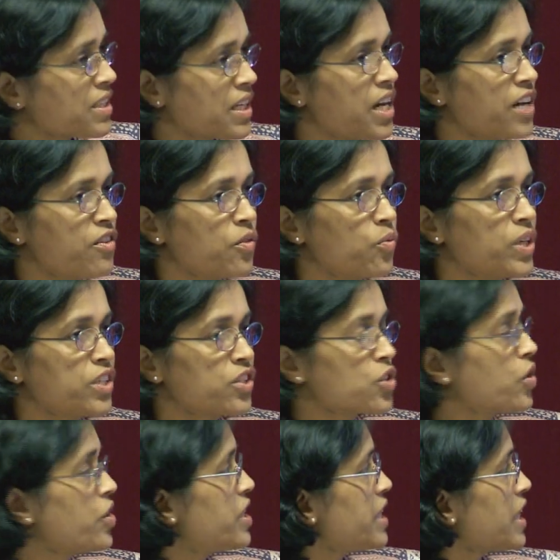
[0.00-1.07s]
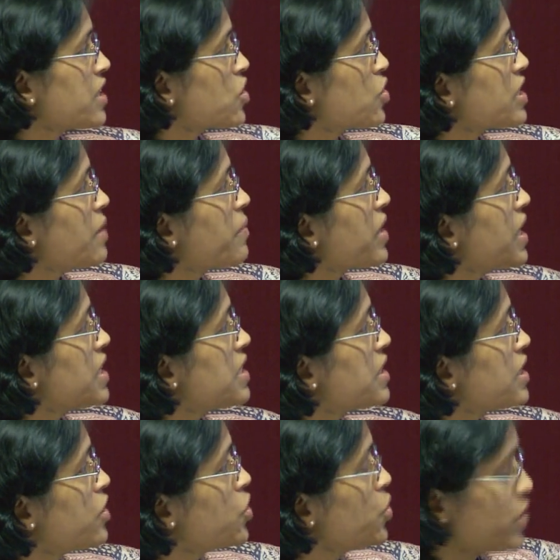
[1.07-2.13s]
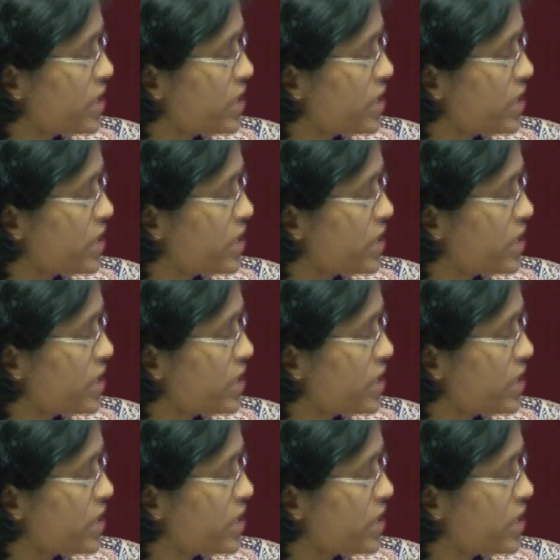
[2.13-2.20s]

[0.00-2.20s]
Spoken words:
a 100-word story text, to summarize it in 2